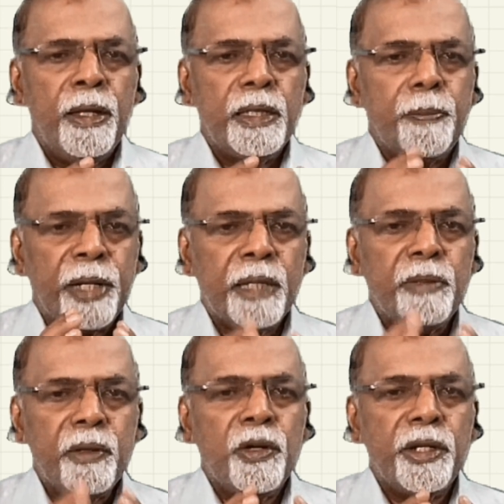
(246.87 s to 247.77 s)
The
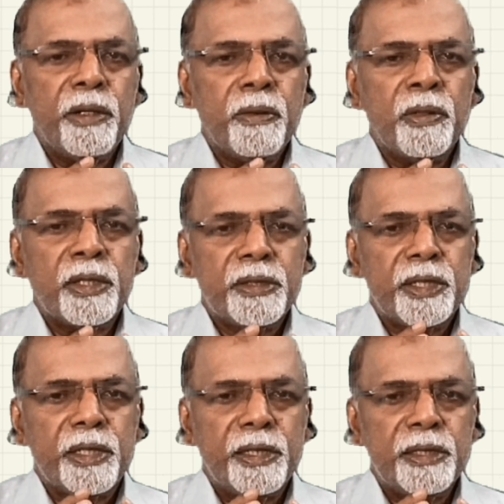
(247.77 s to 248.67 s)
primary auditory cortex
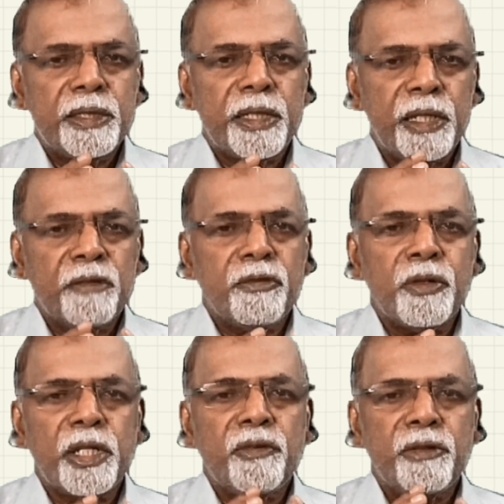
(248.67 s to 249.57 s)
area is area
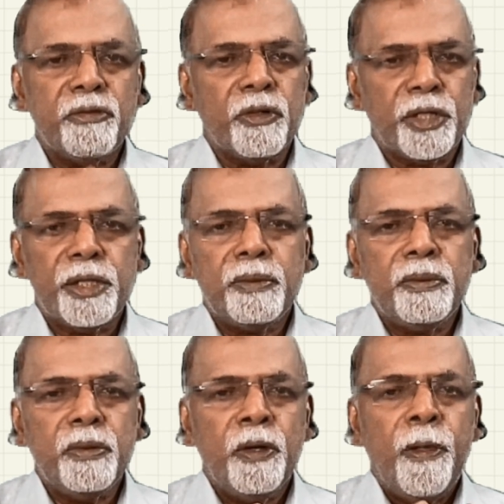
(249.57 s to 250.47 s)

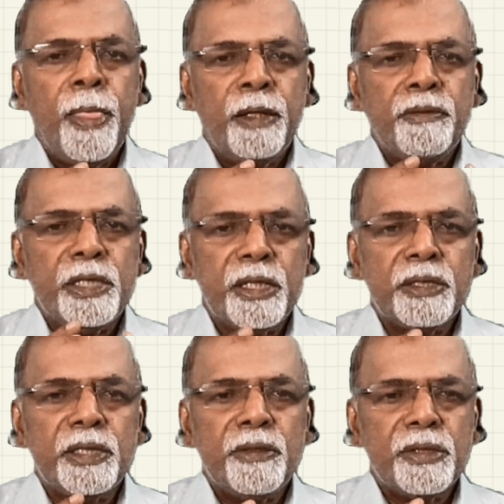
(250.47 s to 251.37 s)
41-42, which
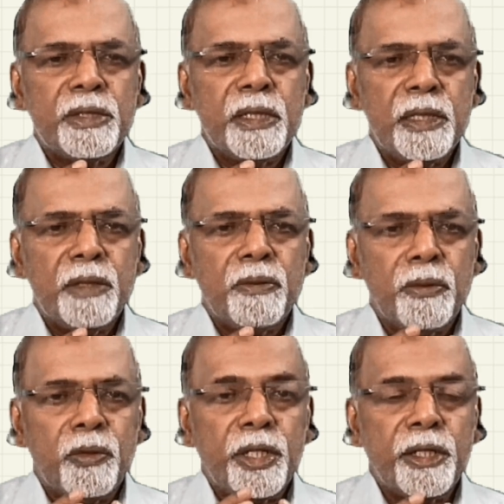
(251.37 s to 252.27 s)
receives the
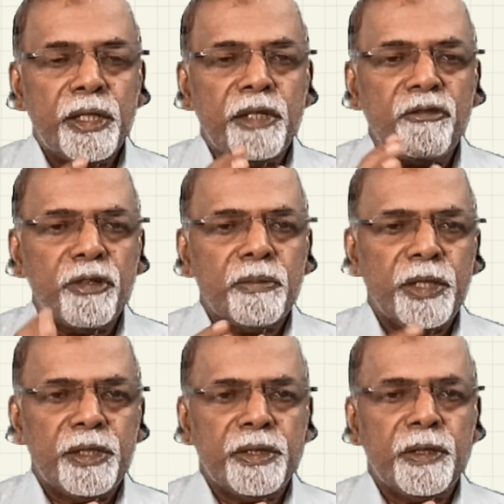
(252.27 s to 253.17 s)
auditory
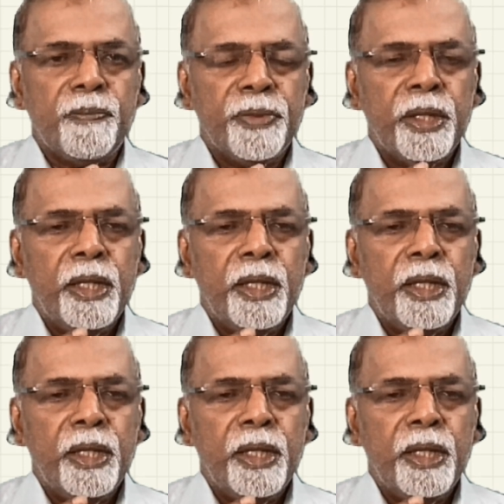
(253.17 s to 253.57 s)
information,